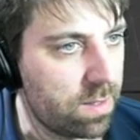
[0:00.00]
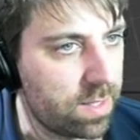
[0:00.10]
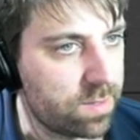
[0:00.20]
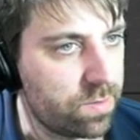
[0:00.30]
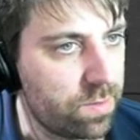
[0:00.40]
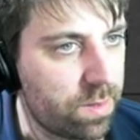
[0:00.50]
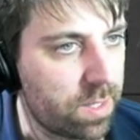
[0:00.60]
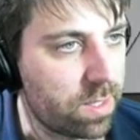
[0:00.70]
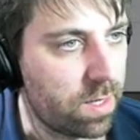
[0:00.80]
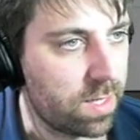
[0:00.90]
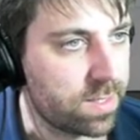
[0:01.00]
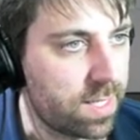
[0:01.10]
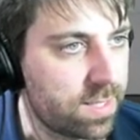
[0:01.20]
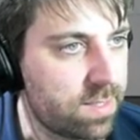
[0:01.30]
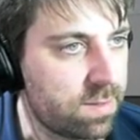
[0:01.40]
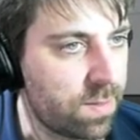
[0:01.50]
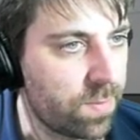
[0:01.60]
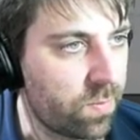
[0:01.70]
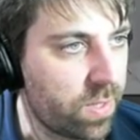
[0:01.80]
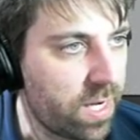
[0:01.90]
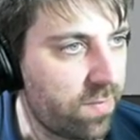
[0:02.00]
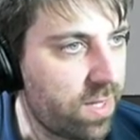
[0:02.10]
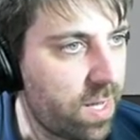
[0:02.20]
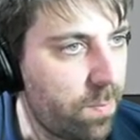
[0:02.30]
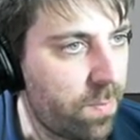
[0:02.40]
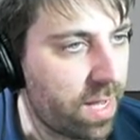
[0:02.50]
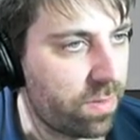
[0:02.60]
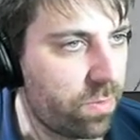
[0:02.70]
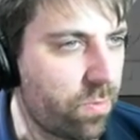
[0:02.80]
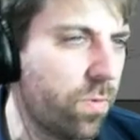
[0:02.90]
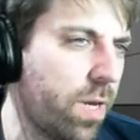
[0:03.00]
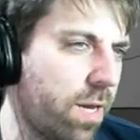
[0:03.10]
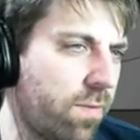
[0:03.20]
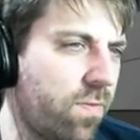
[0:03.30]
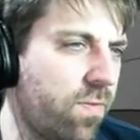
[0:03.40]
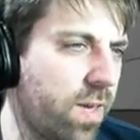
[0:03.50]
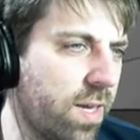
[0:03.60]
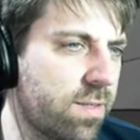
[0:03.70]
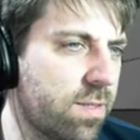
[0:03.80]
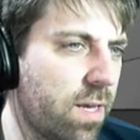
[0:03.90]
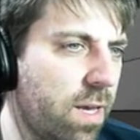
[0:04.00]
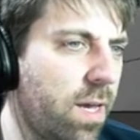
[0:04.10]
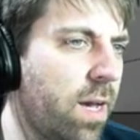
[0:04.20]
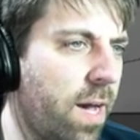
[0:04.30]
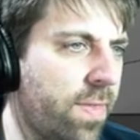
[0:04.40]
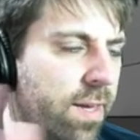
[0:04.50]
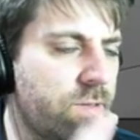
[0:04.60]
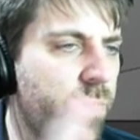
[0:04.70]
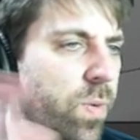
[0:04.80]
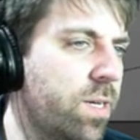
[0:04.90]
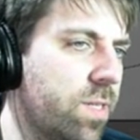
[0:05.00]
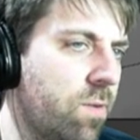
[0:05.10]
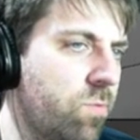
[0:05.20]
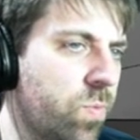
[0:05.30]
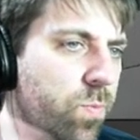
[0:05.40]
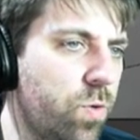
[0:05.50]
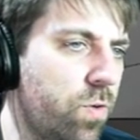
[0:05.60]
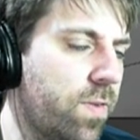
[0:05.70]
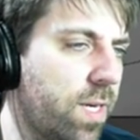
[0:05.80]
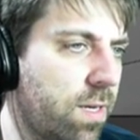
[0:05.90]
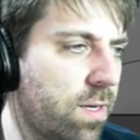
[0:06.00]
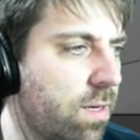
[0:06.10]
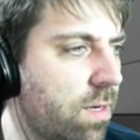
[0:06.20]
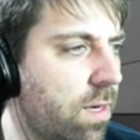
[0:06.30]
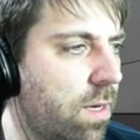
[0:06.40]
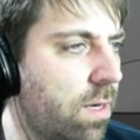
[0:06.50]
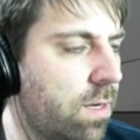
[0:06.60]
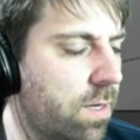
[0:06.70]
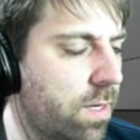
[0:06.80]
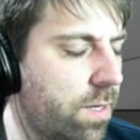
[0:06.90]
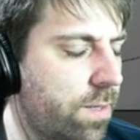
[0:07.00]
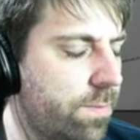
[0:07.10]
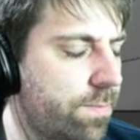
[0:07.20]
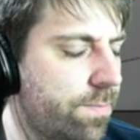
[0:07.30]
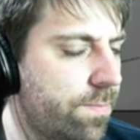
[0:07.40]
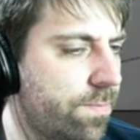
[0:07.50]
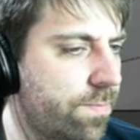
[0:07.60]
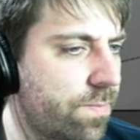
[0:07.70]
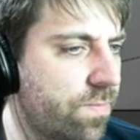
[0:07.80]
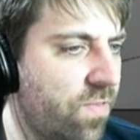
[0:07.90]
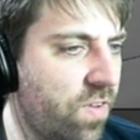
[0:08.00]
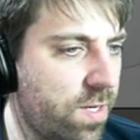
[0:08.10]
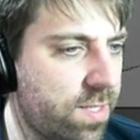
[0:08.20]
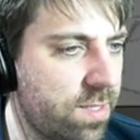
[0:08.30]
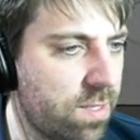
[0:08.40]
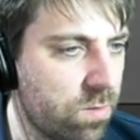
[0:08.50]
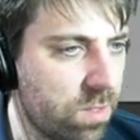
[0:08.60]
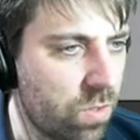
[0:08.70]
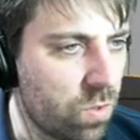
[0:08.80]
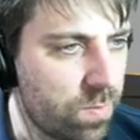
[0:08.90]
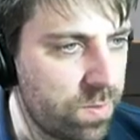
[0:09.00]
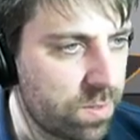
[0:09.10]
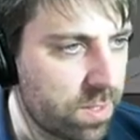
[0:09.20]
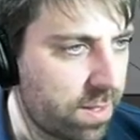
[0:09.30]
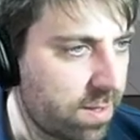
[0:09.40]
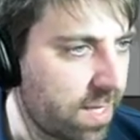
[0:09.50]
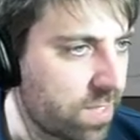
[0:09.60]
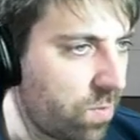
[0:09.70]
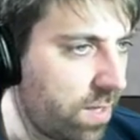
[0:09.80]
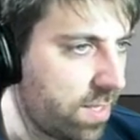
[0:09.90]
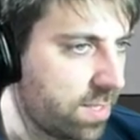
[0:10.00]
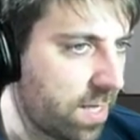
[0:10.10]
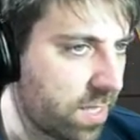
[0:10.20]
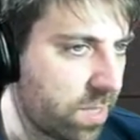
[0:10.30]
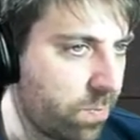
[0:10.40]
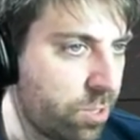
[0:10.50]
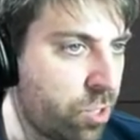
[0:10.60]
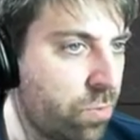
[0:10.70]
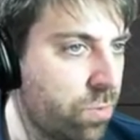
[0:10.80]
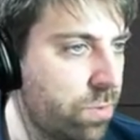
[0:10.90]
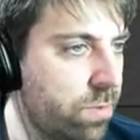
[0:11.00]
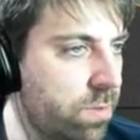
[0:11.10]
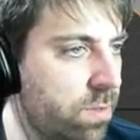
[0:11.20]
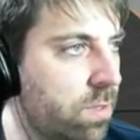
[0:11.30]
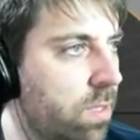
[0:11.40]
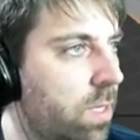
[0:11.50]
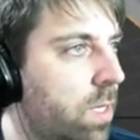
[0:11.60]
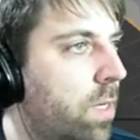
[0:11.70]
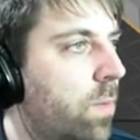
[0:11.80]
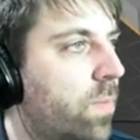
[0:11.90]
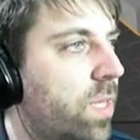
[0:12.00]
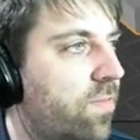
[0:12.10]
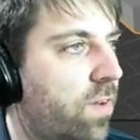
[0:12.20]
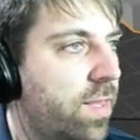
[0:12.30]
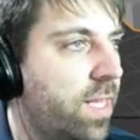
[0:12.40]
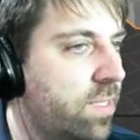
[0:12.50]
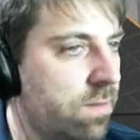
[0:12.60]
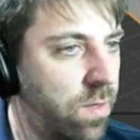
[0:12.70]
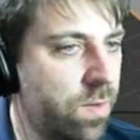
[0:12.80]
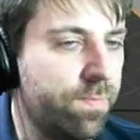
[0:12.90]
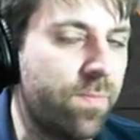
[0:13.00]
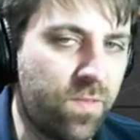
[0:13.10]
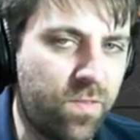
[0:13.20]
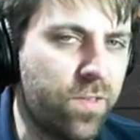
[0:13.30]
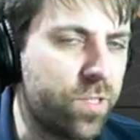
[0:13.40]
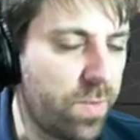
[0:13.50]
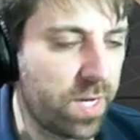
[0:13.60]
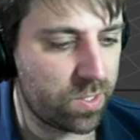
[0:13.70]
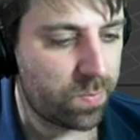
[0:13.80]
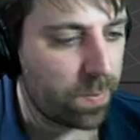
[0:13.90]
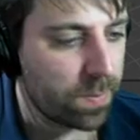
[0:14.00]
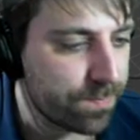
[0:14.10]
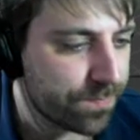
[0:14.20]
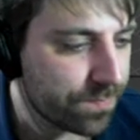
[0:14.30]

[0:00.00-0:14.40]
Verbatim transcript: That's too thick. Alright, so that's something we're going to have to come back through and fix. I think it was because I was moving um, vertices along the normals. I think that's why they're starting to protrude. that's fine. That's, you know what? Future markers problem.